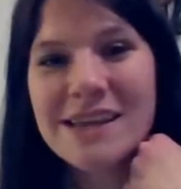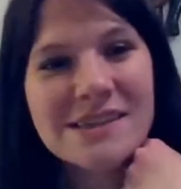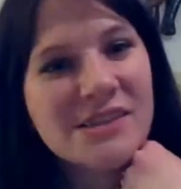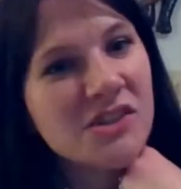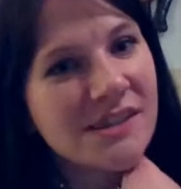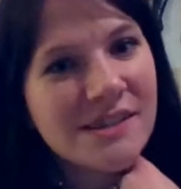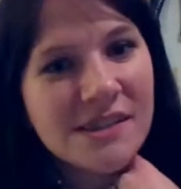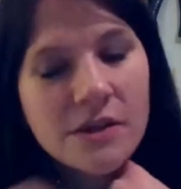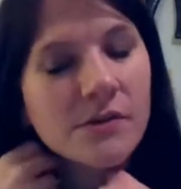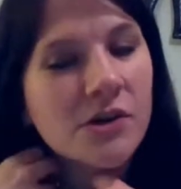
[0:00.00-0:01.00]
Is it
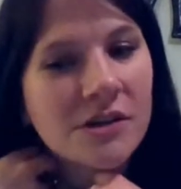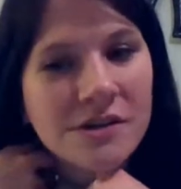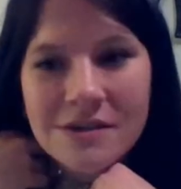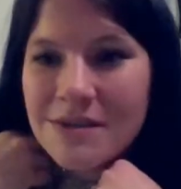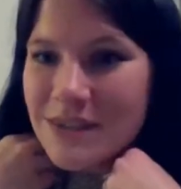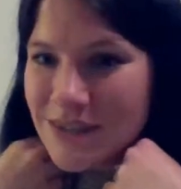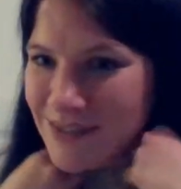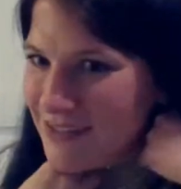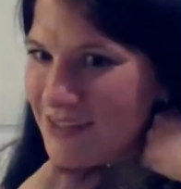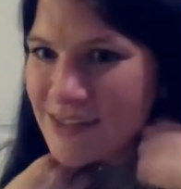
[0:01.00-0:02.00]
just silver?
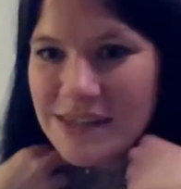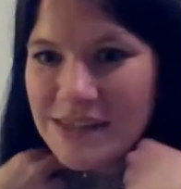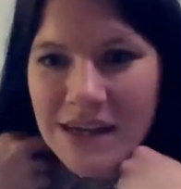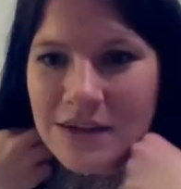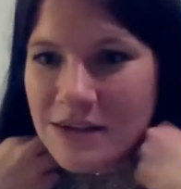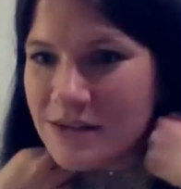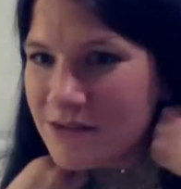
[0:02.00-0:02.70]
Is it there?